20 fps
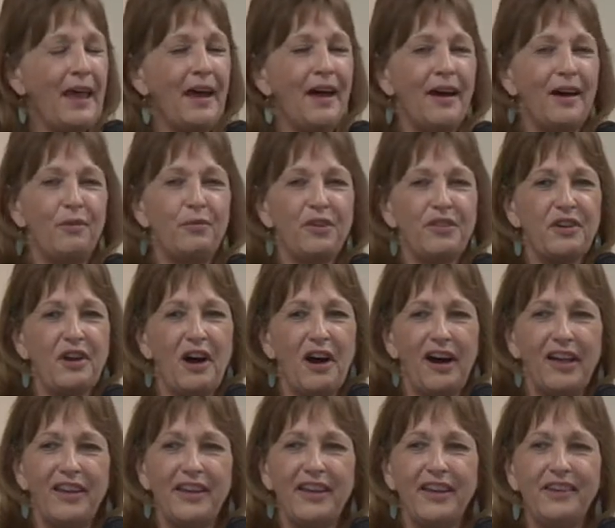uh, with
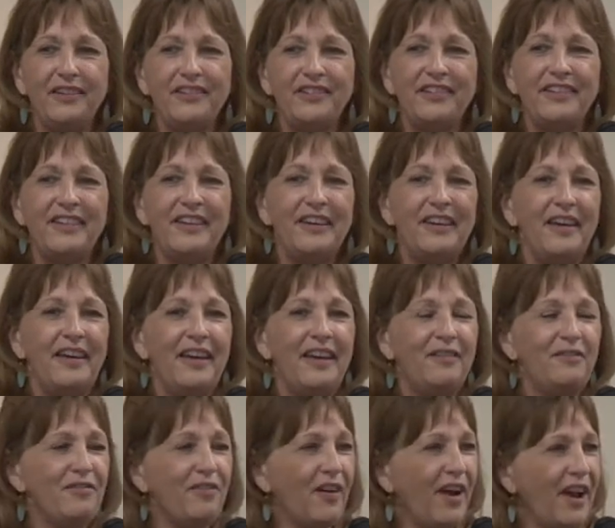colleagues
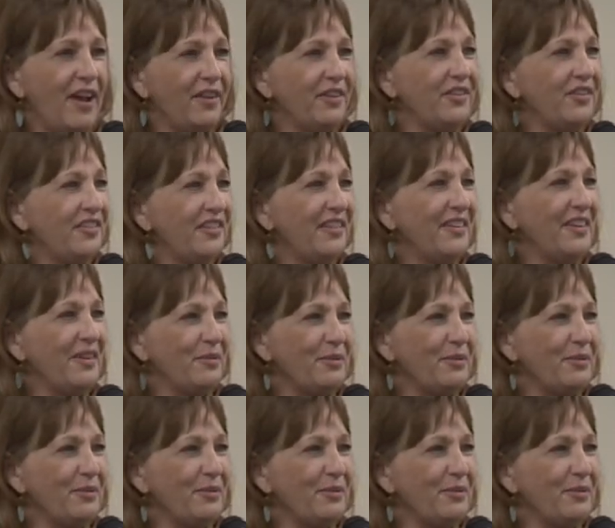and friends.